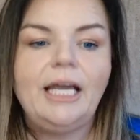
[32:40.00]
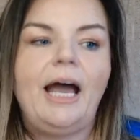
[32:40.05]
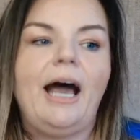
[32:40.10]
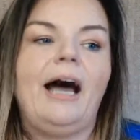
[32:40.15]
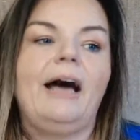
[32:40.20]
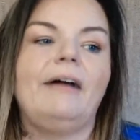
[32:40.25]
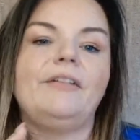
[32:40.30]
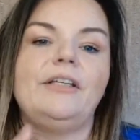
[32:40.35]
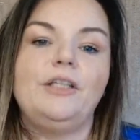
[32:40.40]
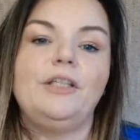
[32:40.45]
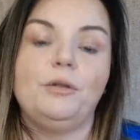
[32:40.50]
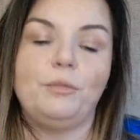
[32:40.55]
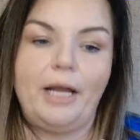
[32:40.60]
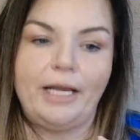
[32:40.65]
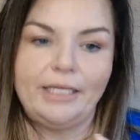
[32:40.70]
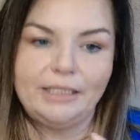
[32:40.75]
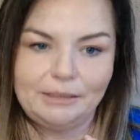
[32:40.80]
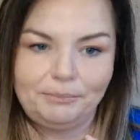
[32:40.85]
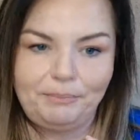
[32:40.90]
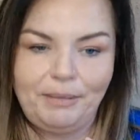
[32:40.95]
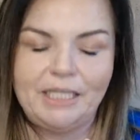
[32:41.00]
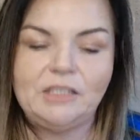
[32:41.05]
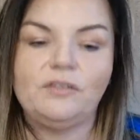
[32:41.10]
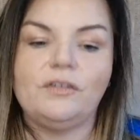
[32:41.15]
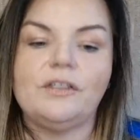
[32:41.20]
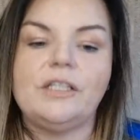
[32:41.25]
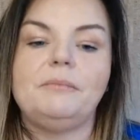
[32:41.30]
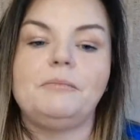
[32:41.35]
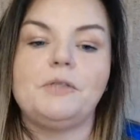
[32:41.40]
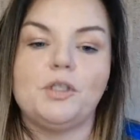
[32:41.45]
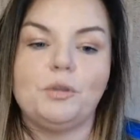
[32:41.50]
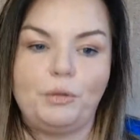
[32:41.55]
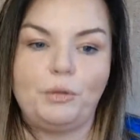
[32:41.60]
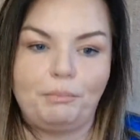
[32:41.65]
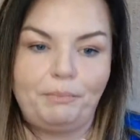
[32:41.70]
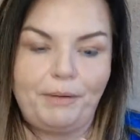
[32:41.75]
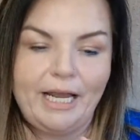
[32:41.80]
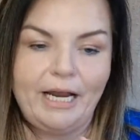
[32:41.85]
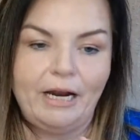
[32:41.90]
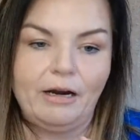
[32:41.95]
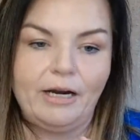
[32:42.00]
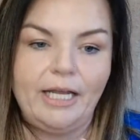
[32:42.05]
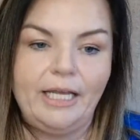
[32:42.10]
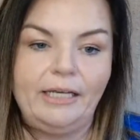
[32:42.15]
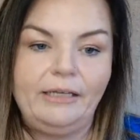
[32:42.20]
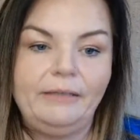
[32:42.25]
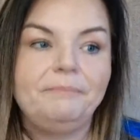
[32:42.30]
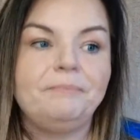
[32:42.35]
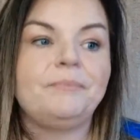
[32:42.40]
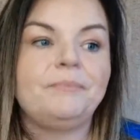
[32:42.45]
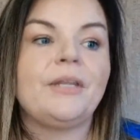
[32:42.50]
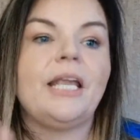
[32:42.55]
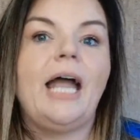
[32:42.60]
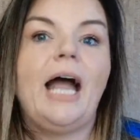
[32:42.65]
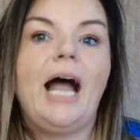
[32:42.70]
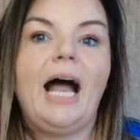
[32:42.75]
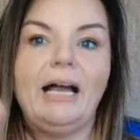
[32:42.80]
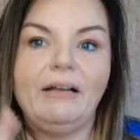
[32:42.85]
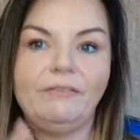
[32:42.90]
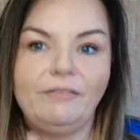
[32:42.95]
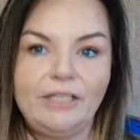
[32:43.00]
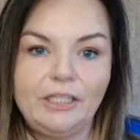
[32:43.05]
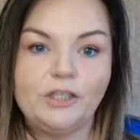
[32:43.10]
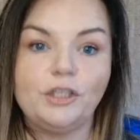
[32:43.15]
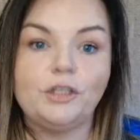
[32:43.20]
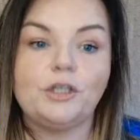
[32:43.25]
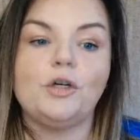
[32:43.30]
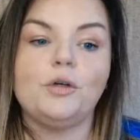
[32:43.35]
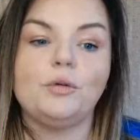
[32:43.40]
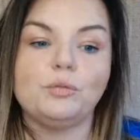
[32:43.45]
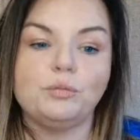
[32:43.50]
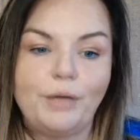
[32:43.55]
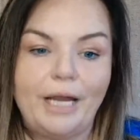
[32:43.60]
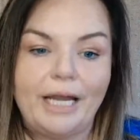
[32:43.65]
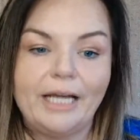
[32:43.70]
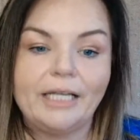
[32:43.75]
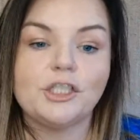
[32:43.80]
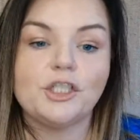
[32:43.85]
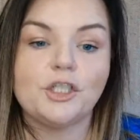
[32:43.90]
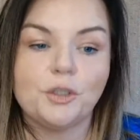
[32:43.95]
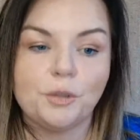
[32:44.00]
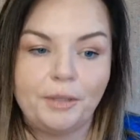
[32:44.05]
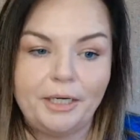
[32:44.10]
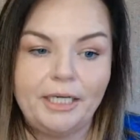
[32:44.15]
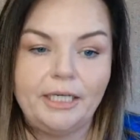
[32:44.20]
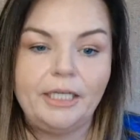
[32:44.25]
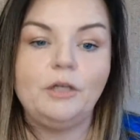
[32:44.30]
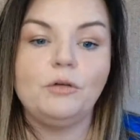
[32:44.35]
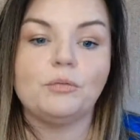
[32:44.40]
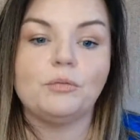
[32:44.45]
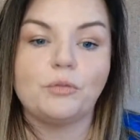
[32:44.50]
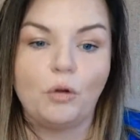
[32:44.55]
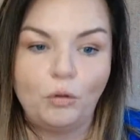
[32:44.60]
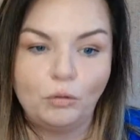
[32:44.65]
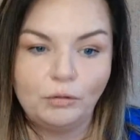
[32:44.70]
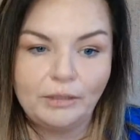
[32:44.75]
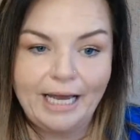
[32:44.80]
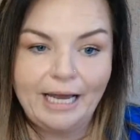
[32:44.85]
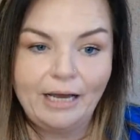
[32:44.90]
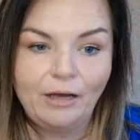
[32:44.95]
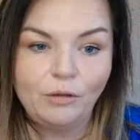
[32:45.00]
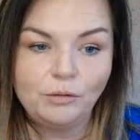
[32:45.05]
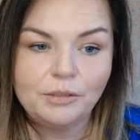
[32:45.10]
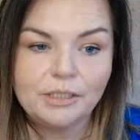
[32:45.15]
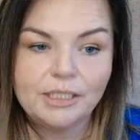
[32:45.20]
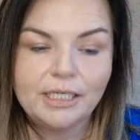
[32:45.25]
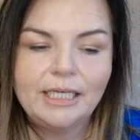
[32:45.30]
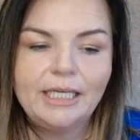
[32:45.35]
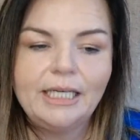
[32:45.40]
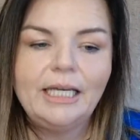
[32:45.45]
having the right space for them to repair in, having the correct training rollout.